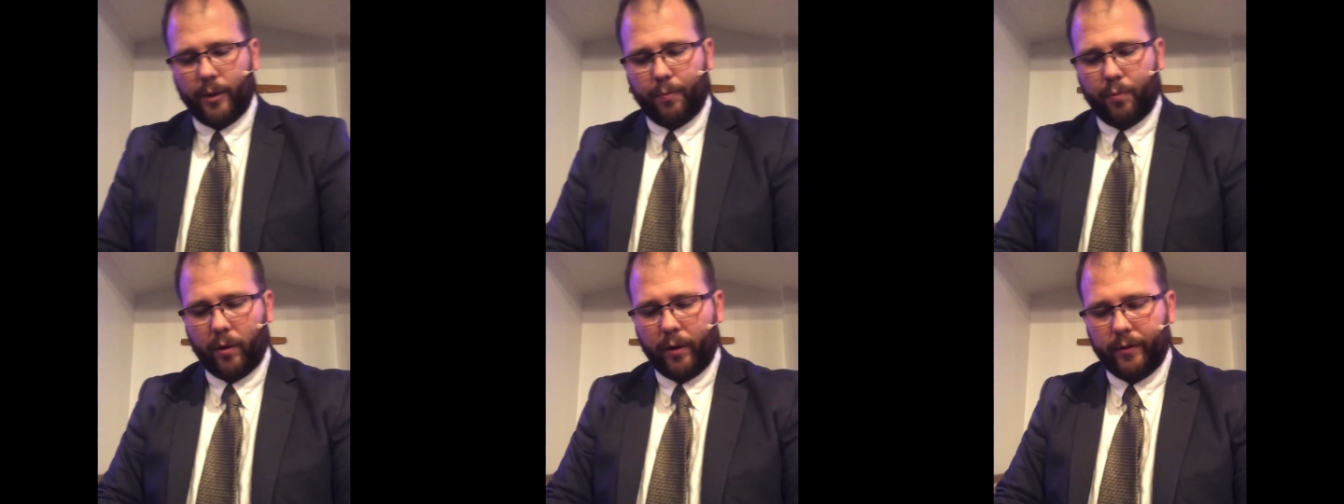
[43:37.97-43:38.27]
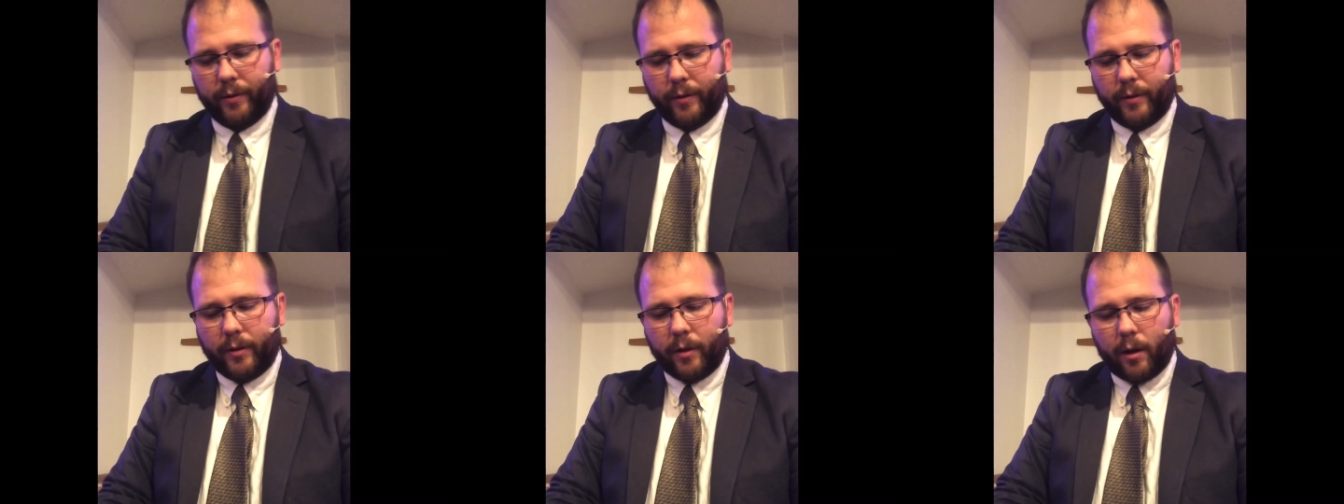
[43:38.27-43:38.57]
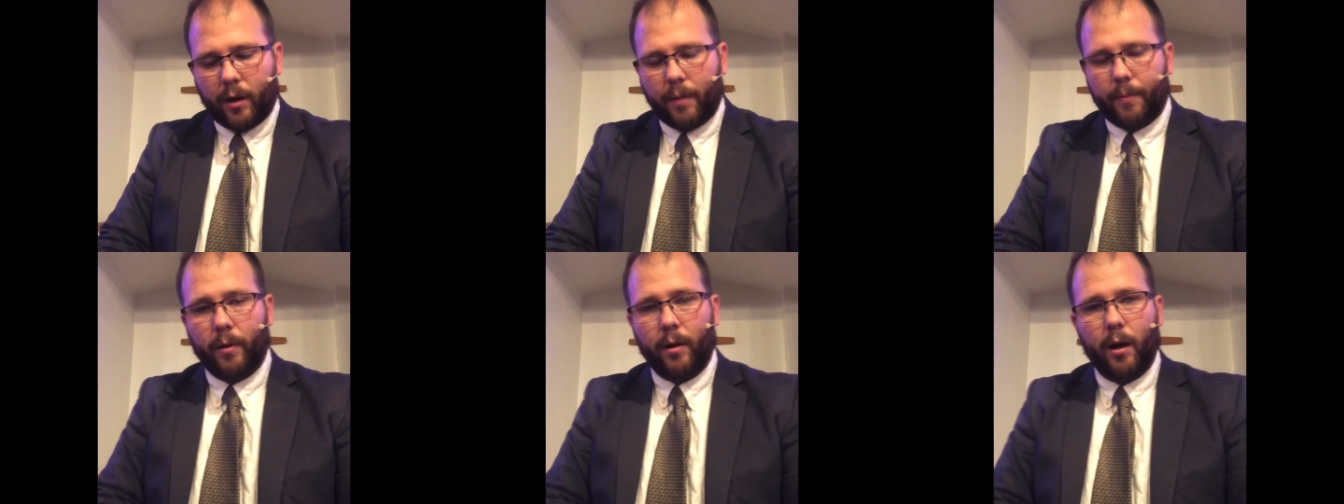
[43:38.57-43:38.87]
present
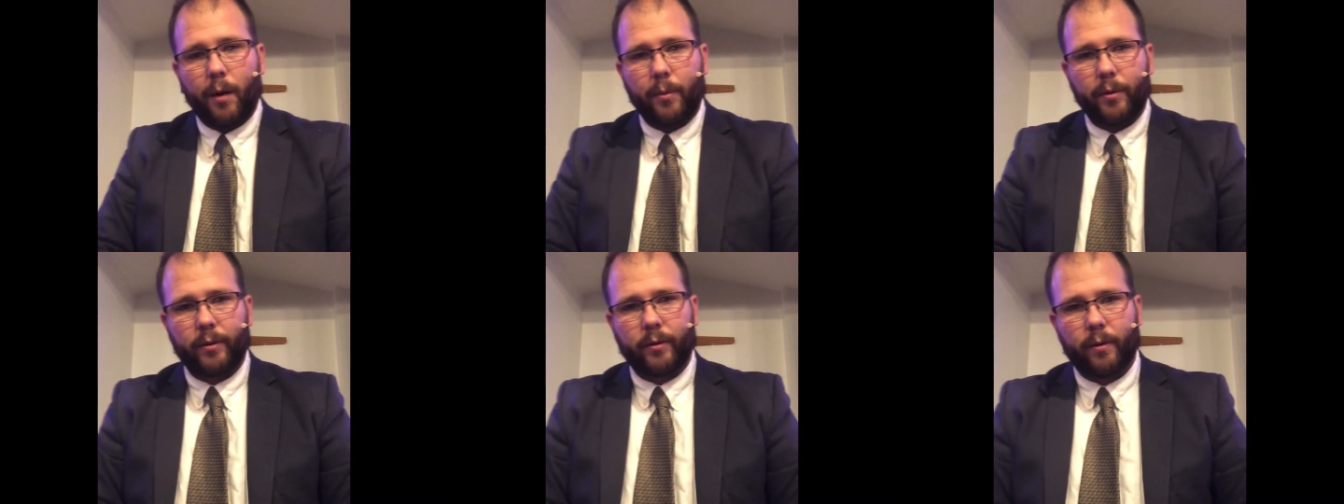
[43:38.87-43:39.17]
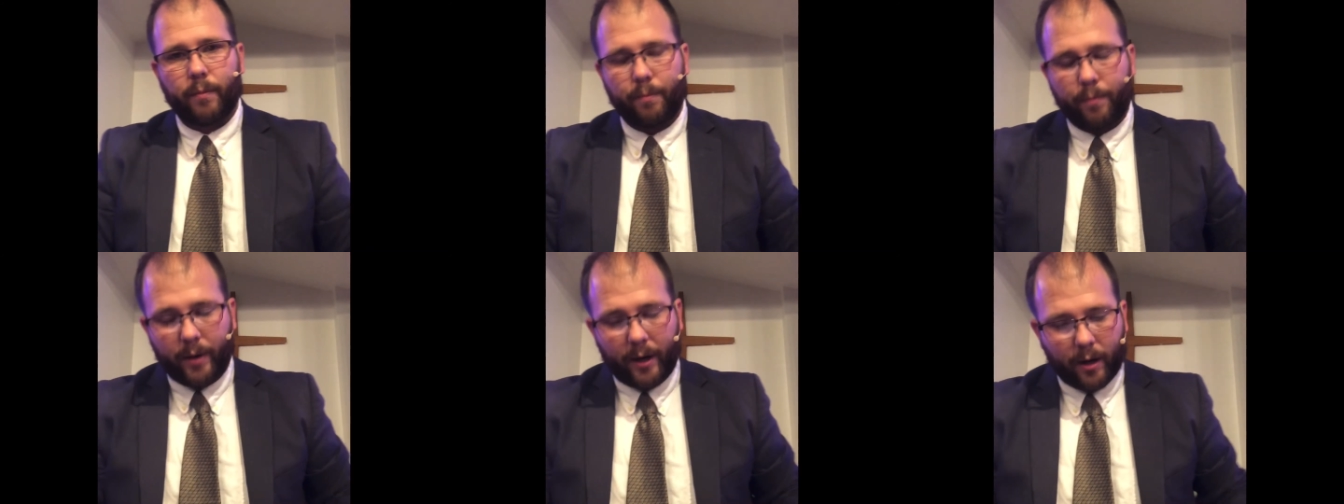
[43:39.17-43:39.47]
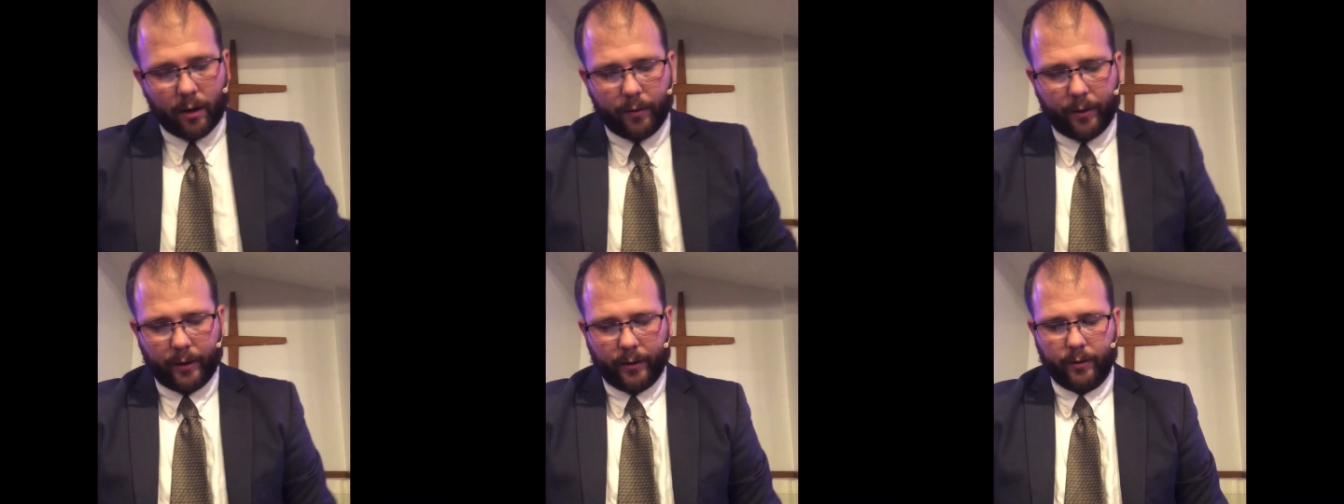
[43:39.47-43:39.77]
time are not worth
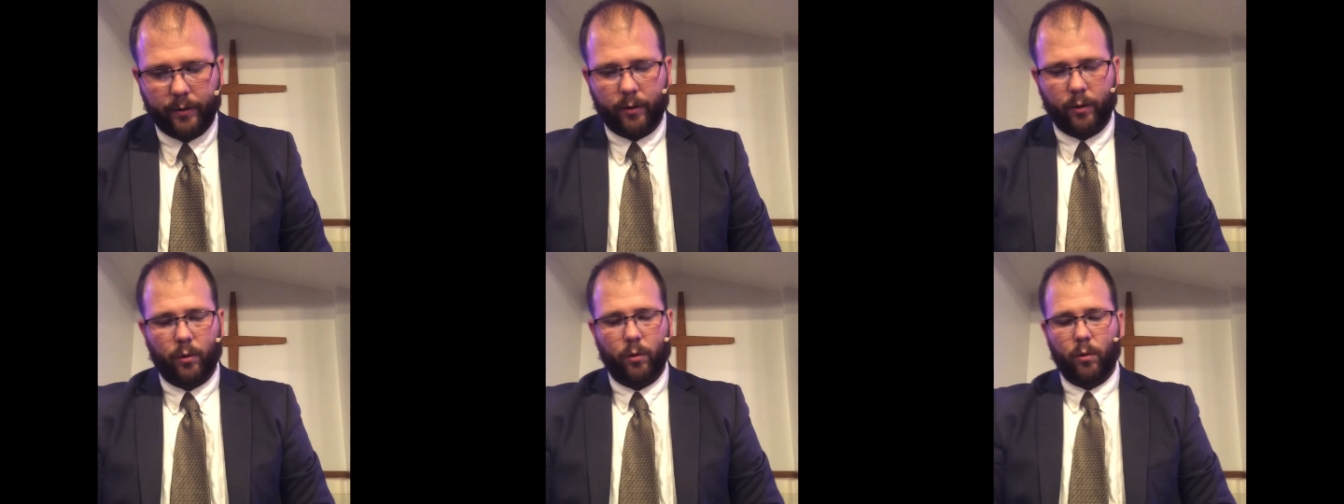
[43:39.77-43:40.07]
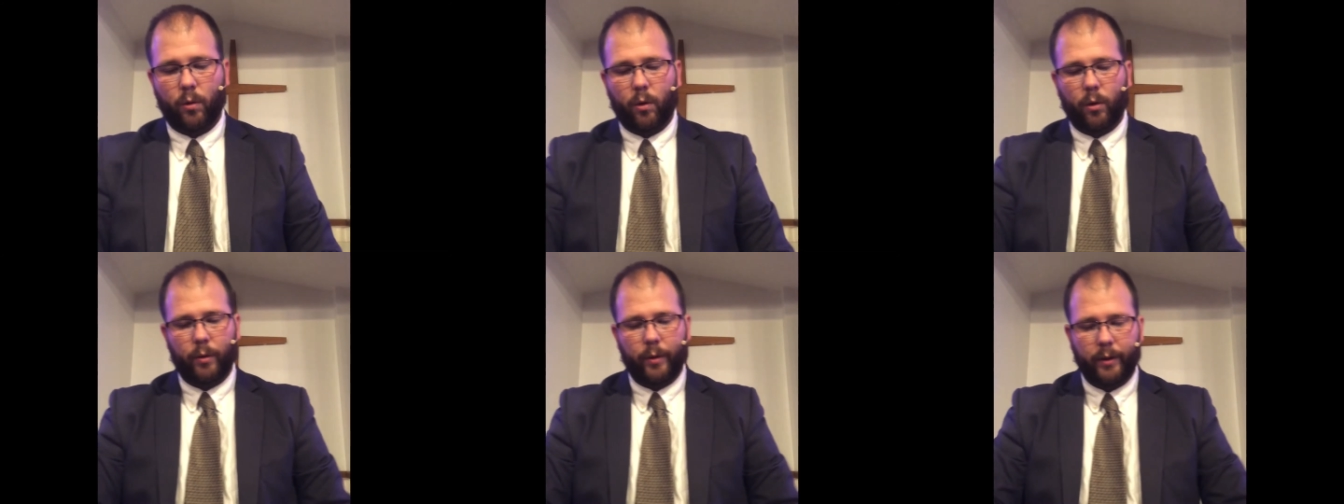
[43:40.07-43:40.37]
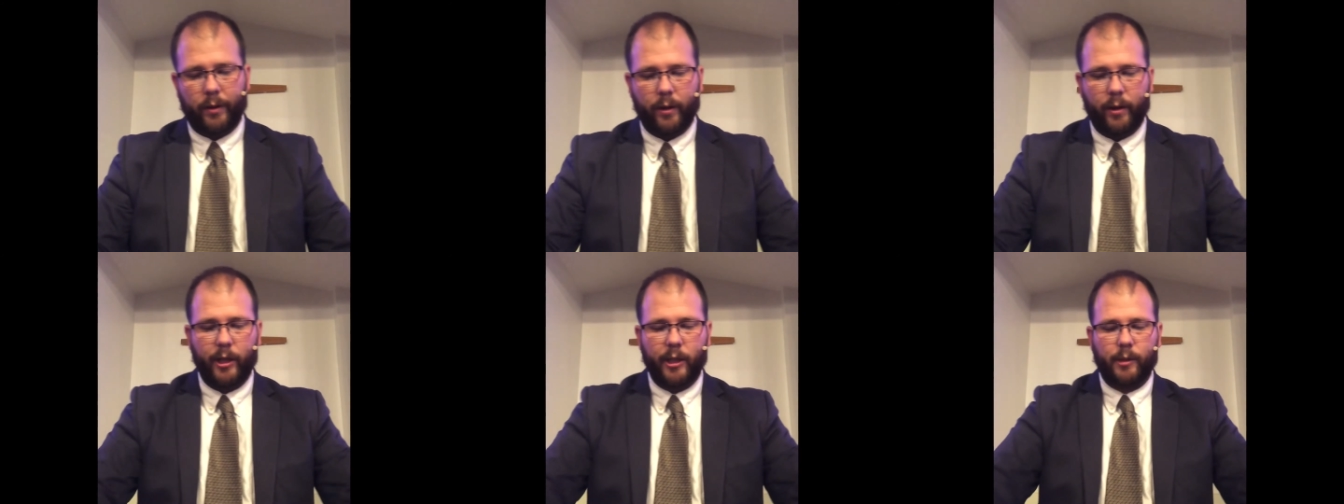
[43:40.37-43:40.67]
comparing to the glory
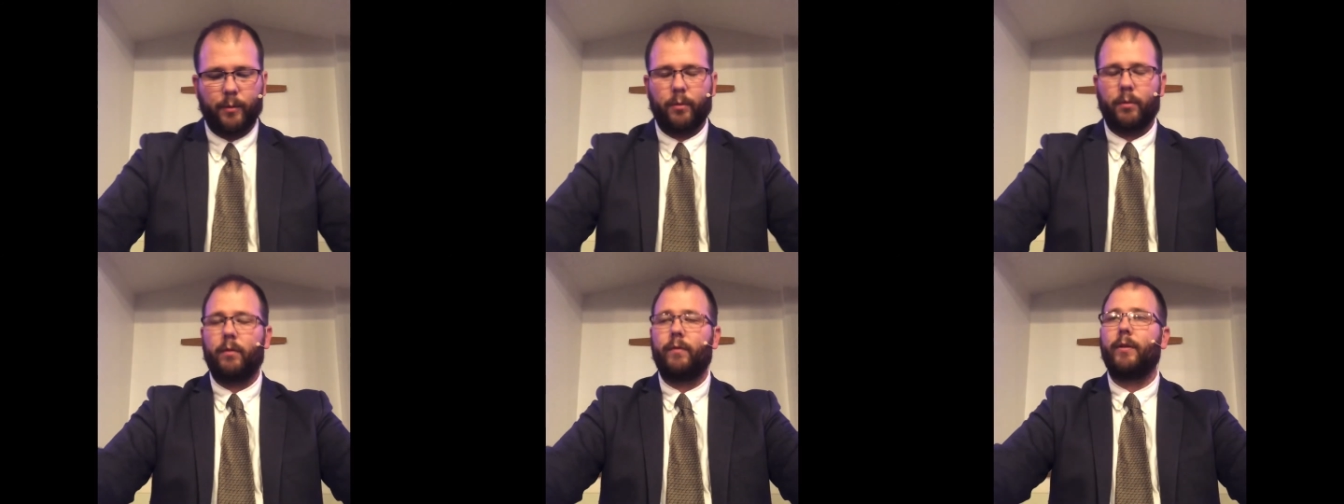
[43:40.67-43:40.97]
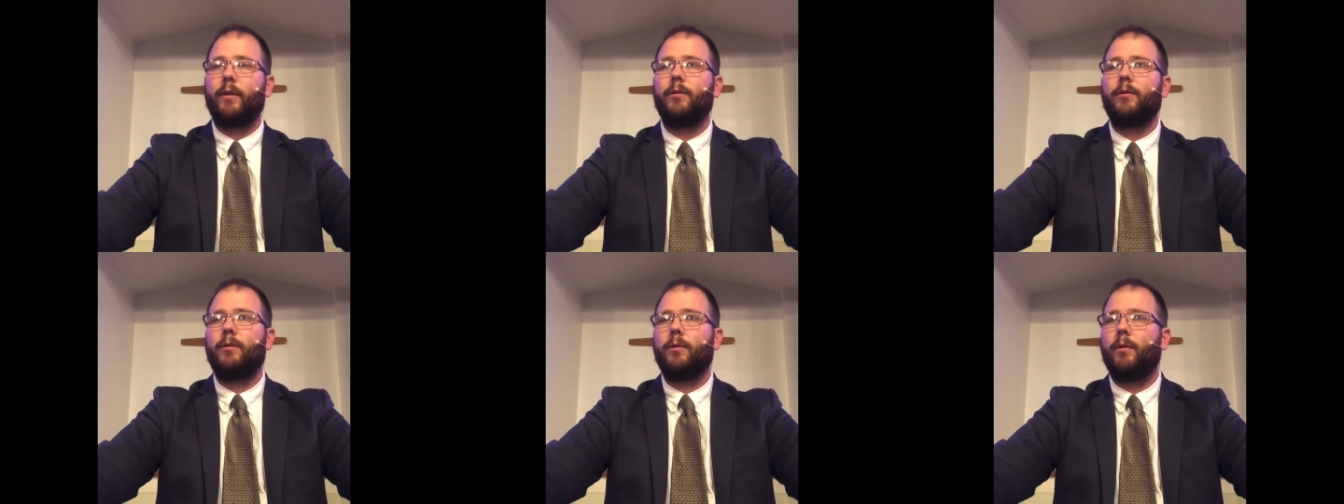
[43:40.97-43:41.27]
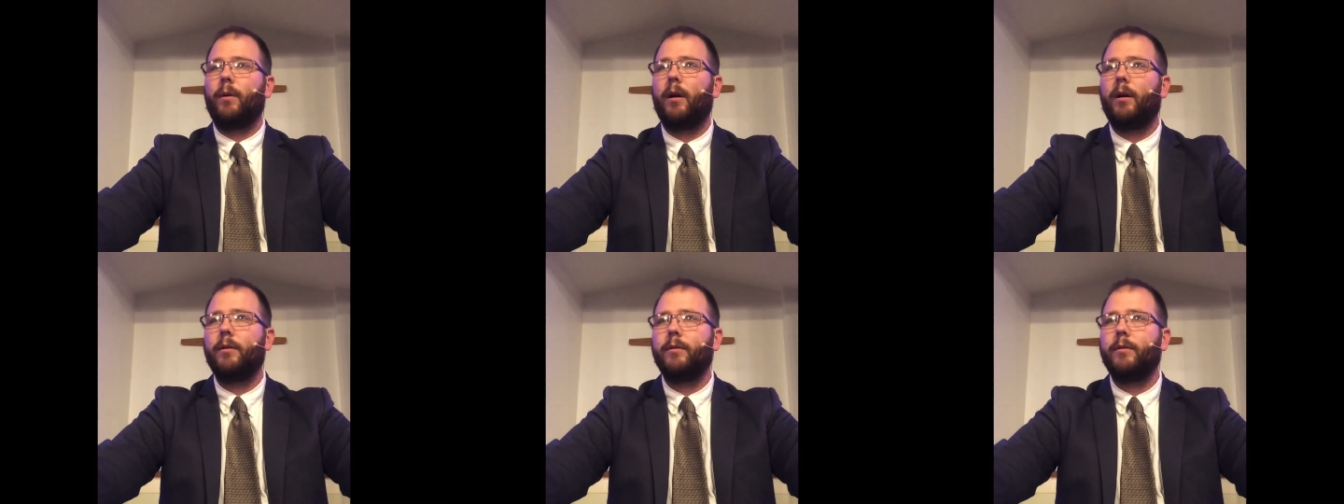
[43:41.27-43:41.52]
that is revealed to us.